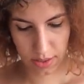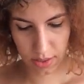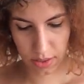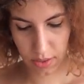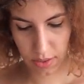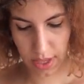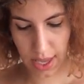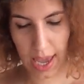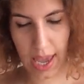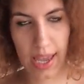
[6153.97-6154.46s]

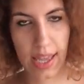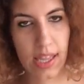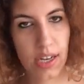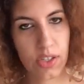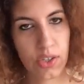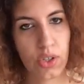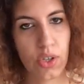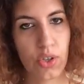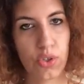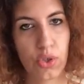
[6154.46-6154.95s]
So yeah, and
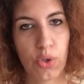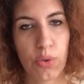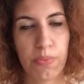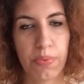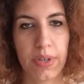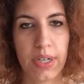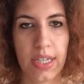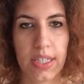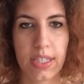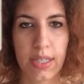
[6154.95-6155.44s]
it's also
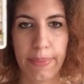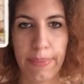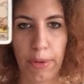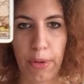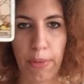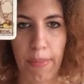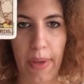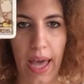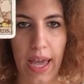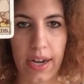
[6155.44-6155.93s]
pretty
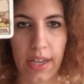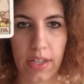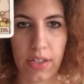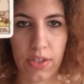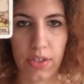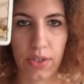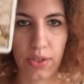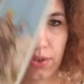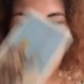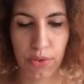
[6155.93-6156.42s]
diplomatic
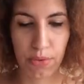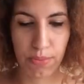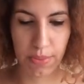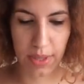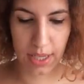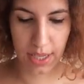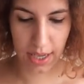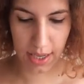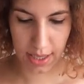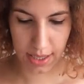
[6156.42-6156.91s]
too,
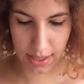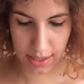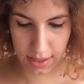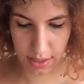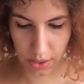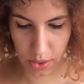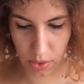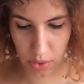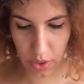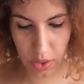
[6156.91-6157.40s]
because
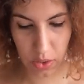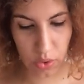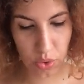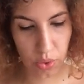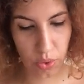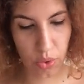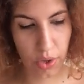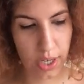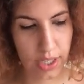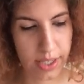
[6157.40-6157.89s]
the Queen of
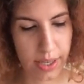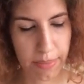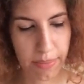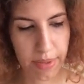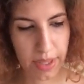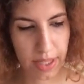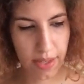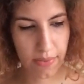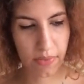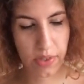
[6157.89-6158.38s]
Swords, I
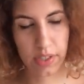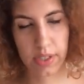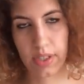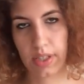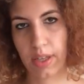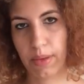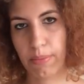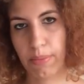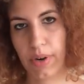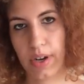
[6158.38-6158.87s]
believe, is
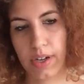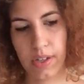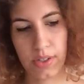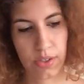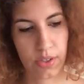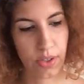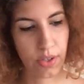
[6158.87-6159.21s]
Libra.